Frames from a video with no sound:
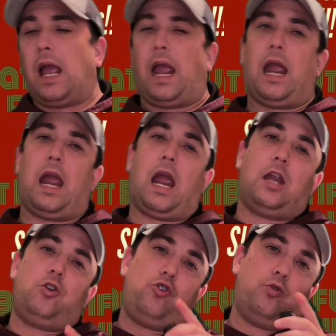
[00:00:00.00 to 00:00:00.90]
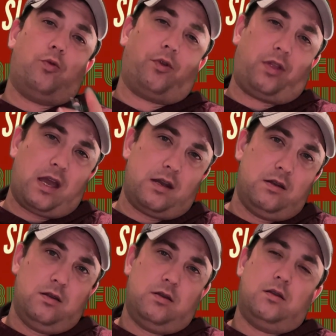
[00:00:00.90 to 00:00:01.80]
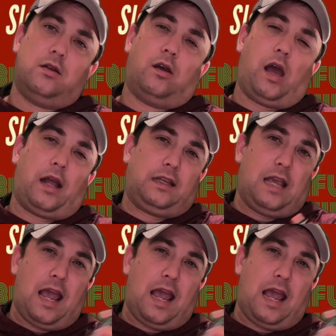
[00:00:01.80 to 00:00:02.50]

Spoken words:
And you will then, at the